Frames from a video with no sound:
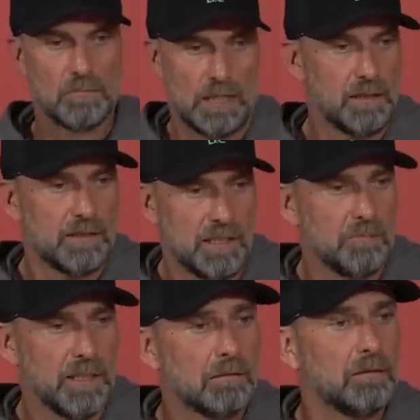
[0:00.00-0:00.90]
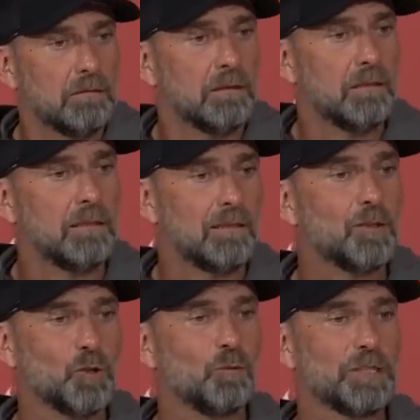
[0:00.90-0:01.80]
I didn't see him yet.
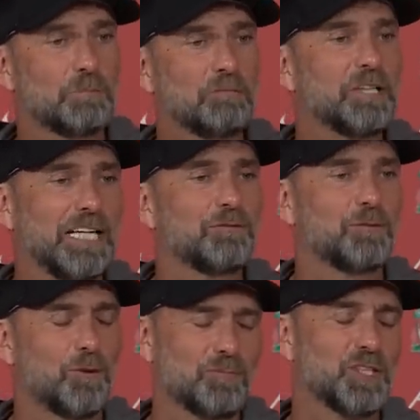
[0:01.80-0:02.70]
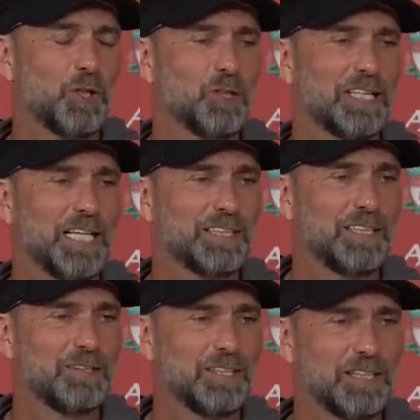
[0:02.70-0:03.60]
So what? But we had obviously contact,
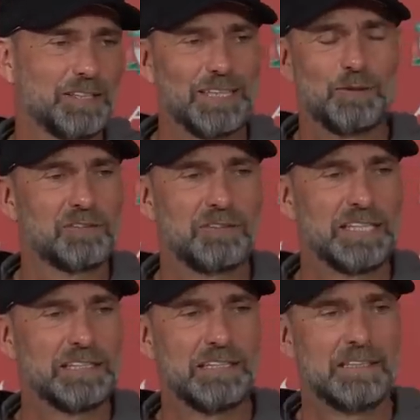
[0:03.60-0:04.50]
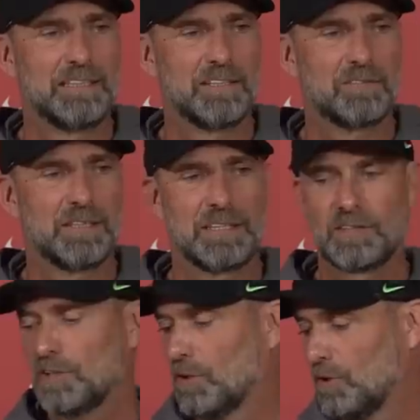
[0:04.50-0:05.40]
and they said, "Yeah, it's fine, it's fine."
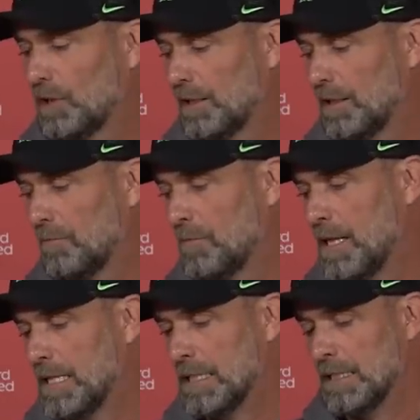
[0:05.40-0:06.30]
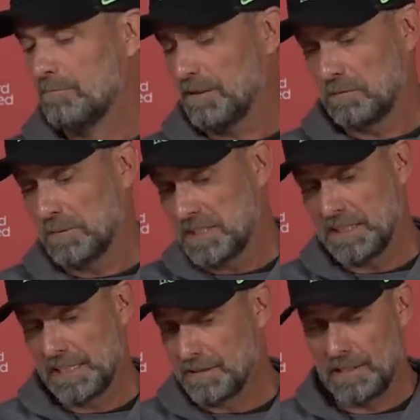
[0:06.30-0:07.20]
So, but we will
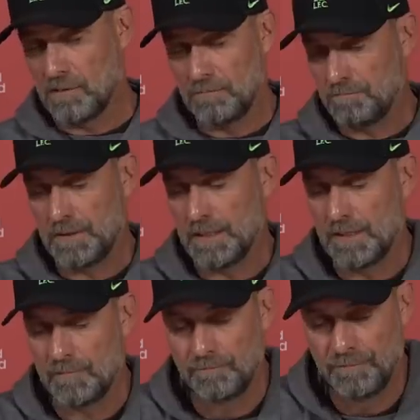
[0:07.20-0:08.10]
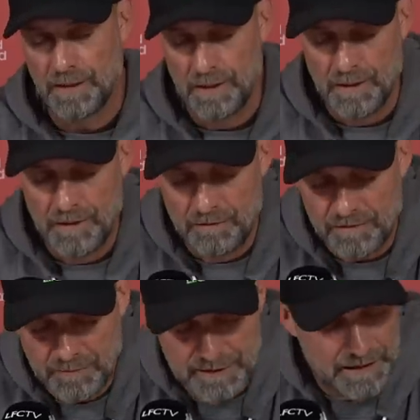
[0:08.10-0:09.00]
see that now.
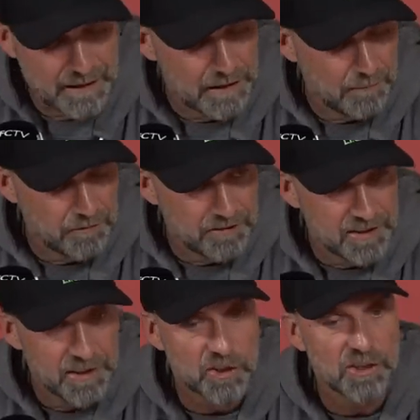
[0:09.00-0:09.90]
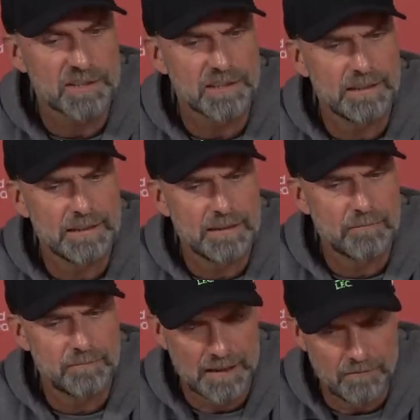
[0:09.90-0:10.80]
To make there a couple of decisions,
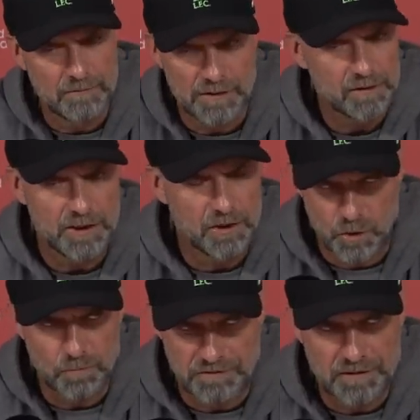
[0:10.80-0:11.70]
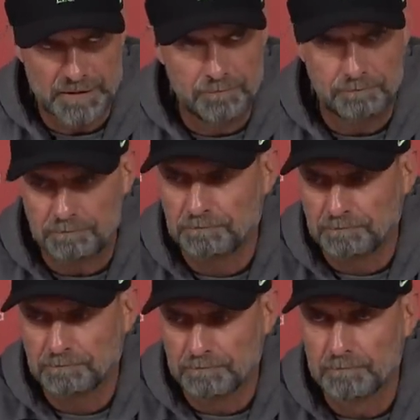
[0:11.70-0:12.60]
David, but she should be fine.
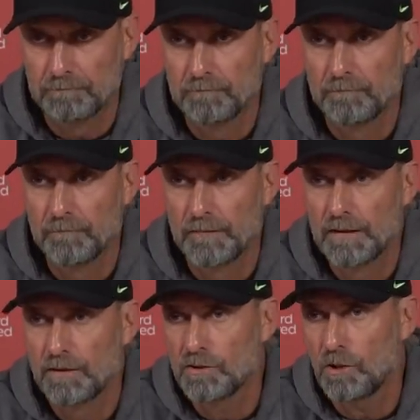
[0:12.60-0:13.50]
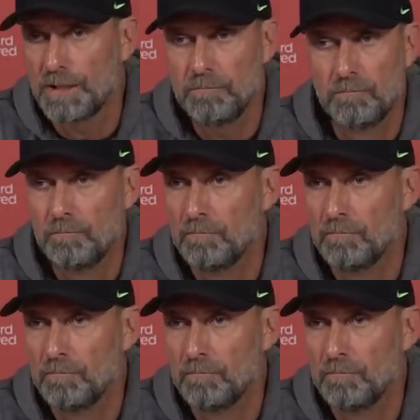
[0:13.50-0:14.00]
Sorry.